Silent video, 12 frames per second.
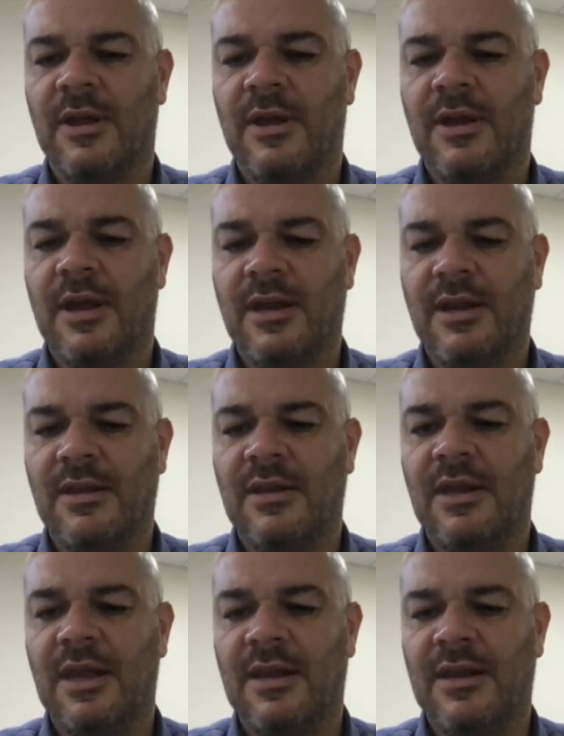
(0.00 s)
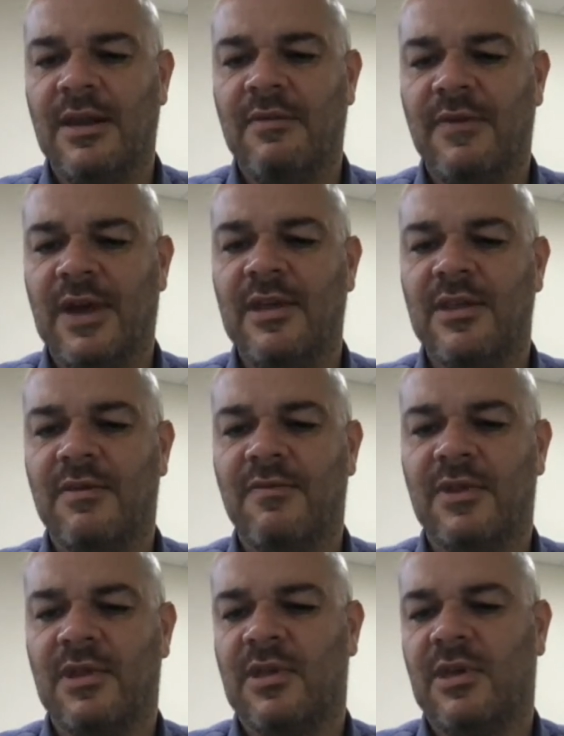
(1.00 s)
In the invasive
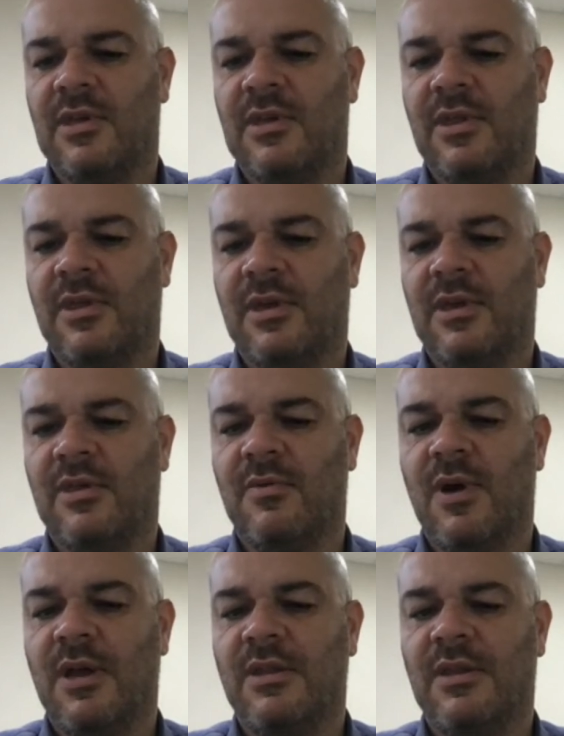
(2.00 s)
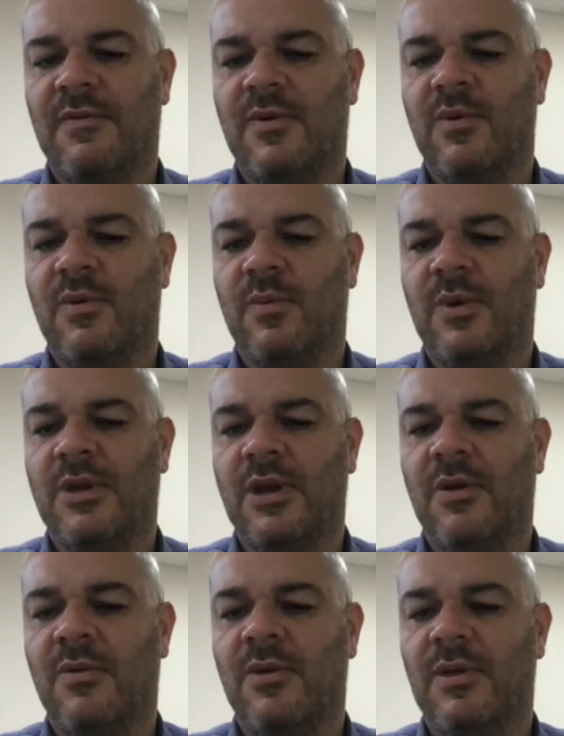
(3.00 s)
disease, I think it's quite difficult. We
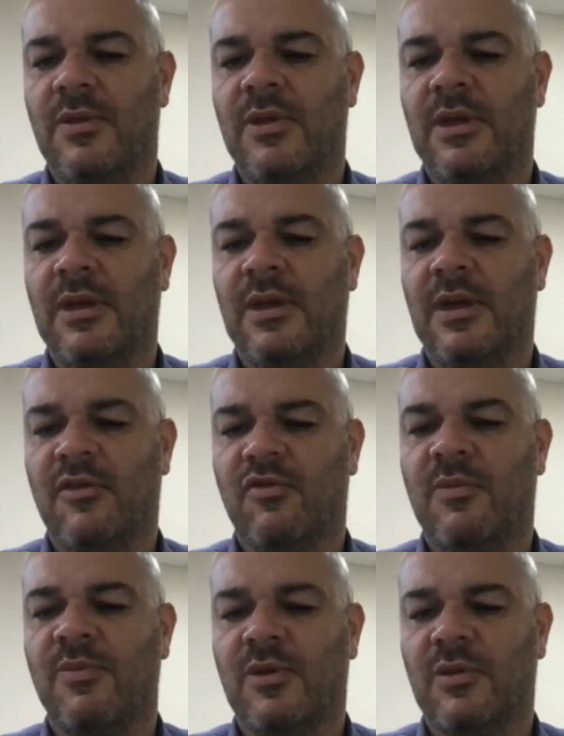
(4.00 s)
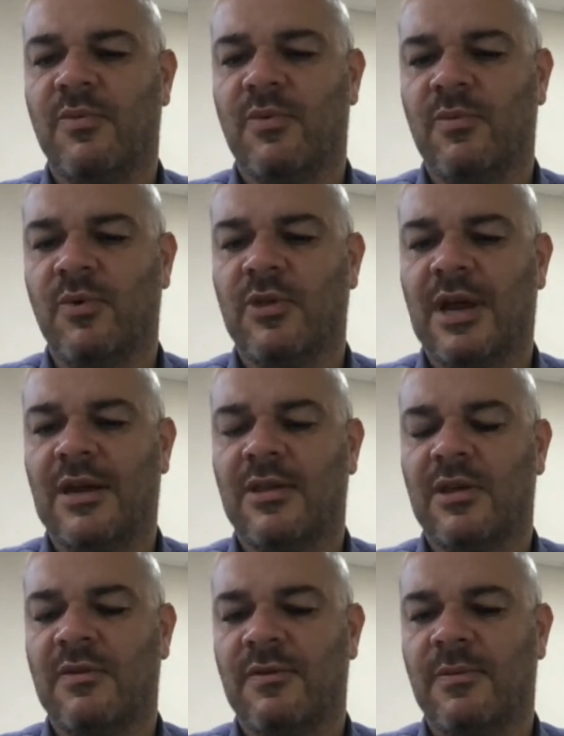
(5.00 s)
know that the attributable
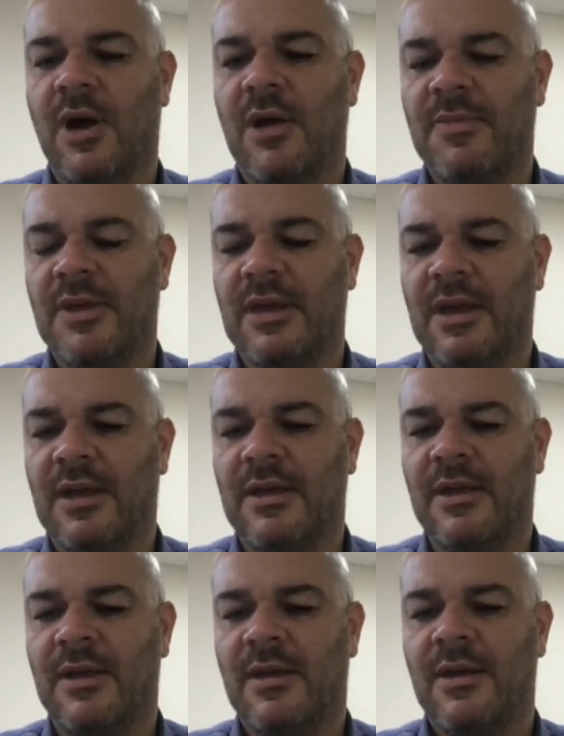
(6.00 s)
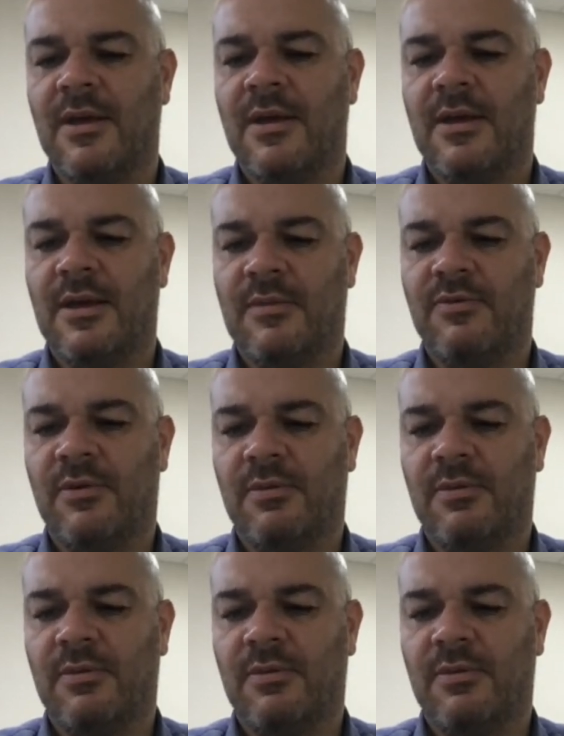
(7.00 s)
mortality from IPA is probably